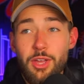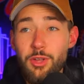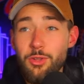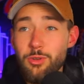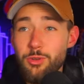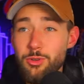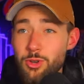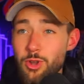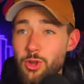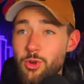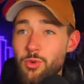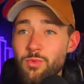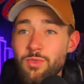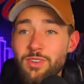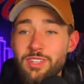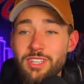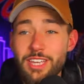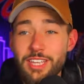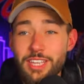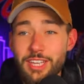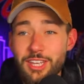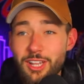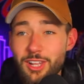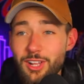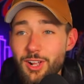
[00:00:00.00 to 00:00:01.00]
Newton
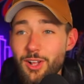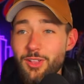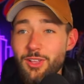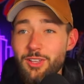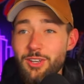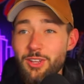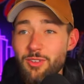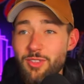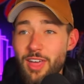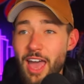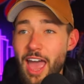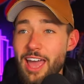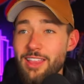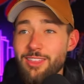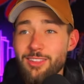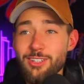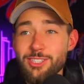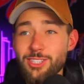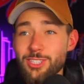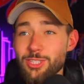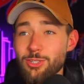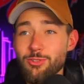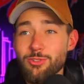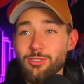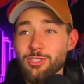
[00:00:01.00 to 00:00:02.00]
can clearly do that.
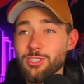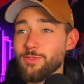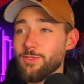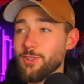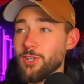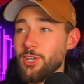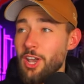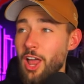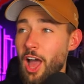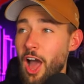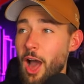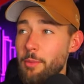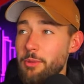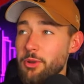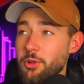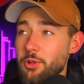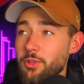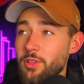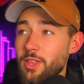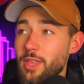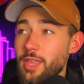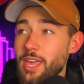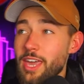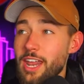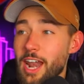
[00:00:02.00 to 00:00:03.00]
This dude is
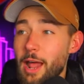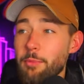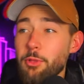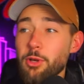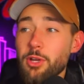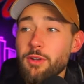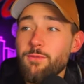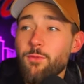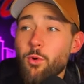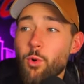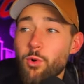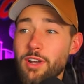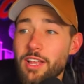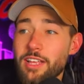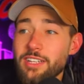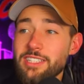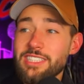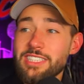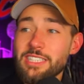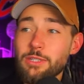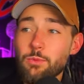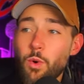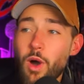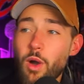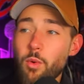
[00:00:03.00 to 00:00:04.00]
phenomenal, and I'm looking forward to
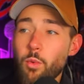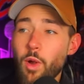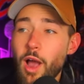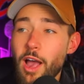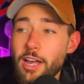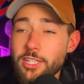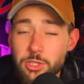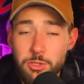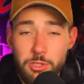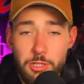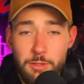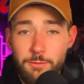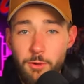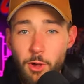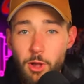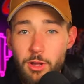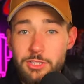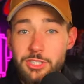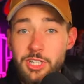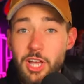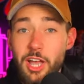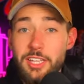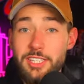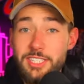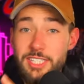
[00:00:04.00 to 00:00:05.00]
see what roster he
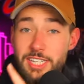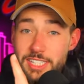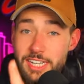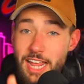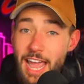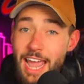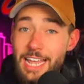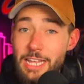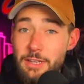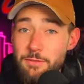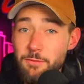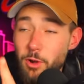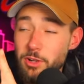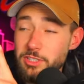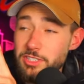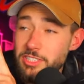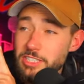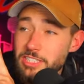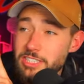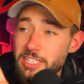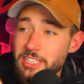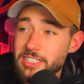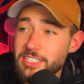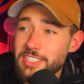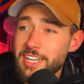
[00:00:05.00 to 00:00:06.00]
falls on today. He falls in
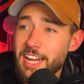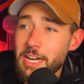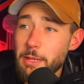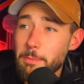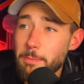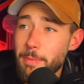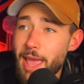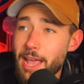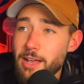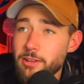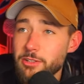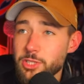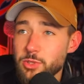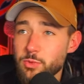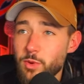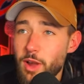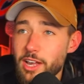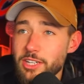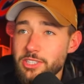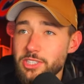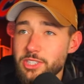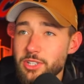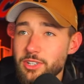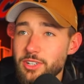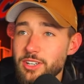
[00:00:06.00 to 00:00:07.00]
the Cincinnati Bengals
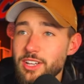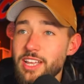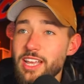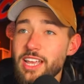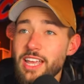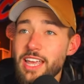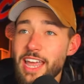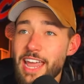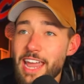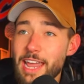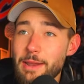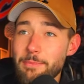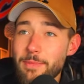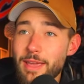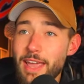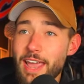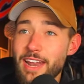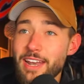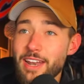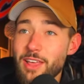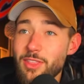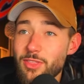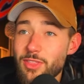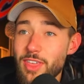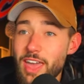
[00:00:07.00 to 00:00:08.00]
roster, and
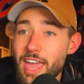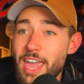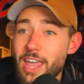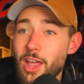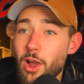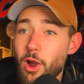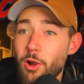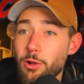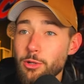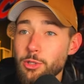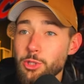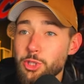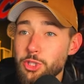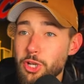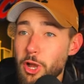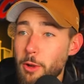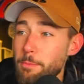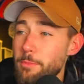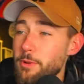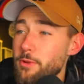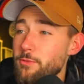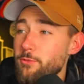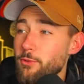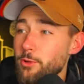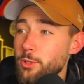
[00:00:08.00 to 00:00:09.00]
man, they are
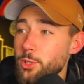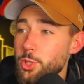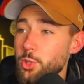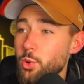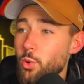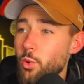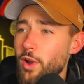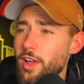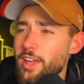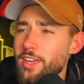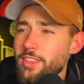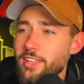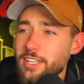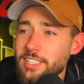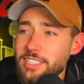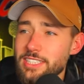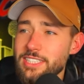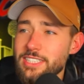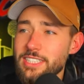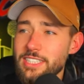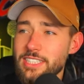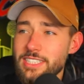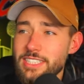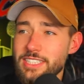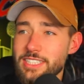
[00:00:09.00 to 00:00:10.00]
jumping for joy. This
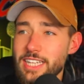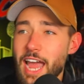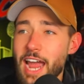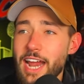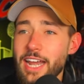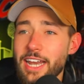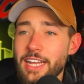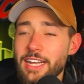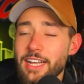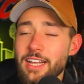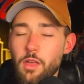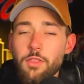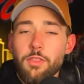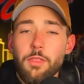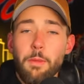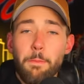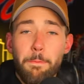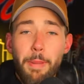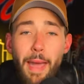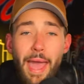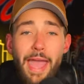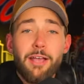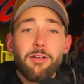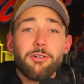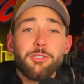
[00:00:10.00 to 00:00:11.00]
is exciting. The
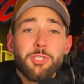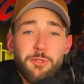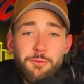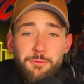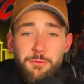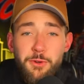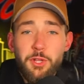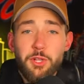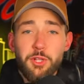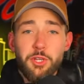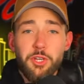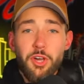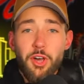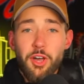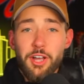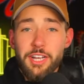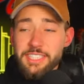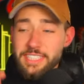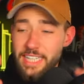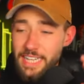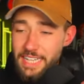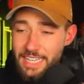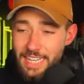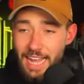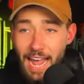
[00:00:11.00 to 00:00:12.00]
Bengals are feeling good because
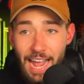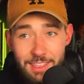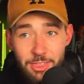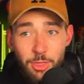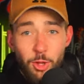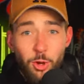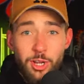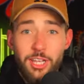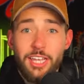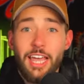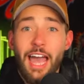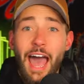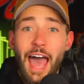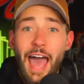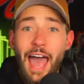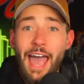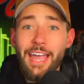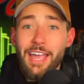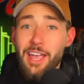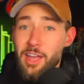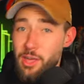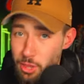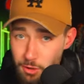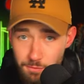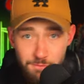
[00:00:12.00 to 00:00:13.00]
they got their guy.
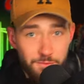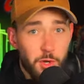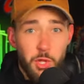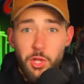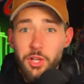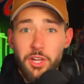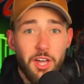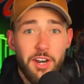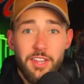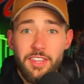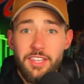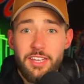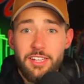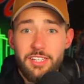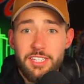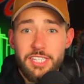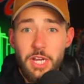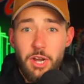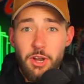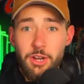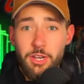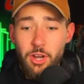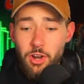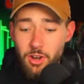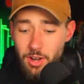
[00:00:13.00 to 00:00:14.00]
They're feeling good on the
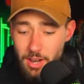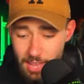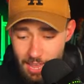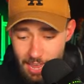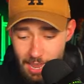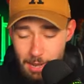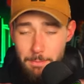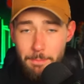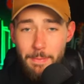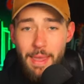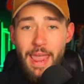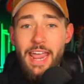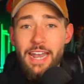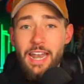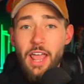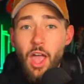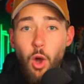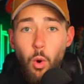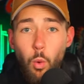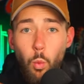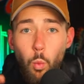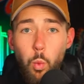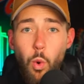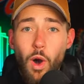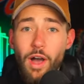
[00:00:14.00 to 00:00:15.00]
interior, and man,
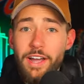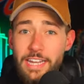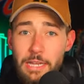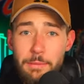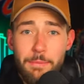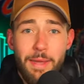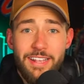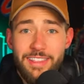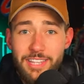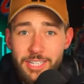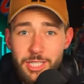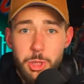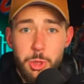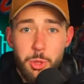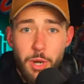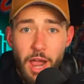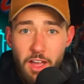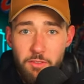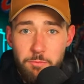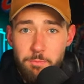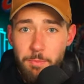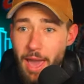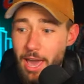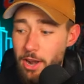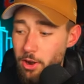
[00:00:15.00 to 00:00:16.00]
what can make this
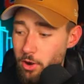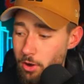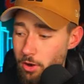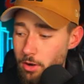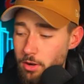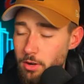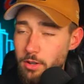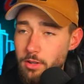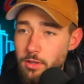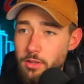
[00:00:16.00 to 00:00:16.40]
draft better?